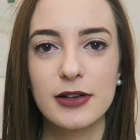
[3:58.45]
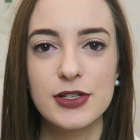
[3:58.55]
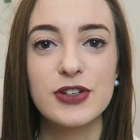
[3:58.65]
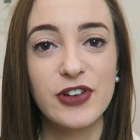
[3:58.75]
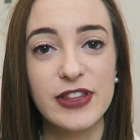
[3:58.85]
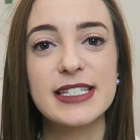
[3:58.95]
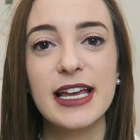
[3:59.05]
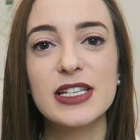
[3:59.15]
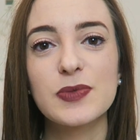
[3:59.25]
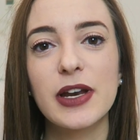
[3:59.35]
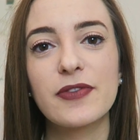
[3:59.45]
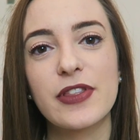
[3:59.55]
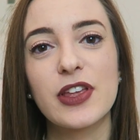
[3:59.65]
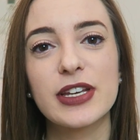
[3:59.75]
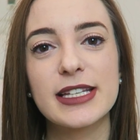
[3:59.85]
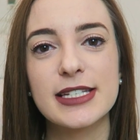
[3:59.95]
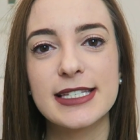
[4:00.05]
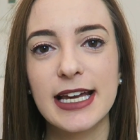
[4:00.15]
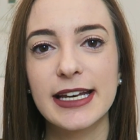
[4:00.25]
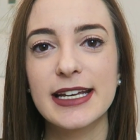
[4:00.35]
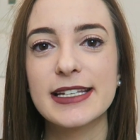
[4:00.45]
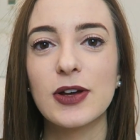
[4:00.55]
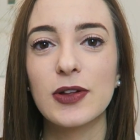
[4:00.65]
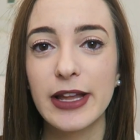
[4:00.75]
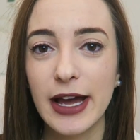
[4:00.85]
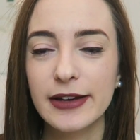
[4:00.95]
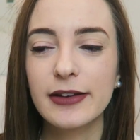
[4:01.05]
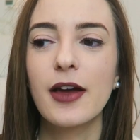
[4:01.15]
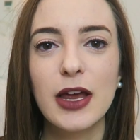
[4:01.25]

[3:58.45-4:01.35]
So for this science one, everything you need to study is online.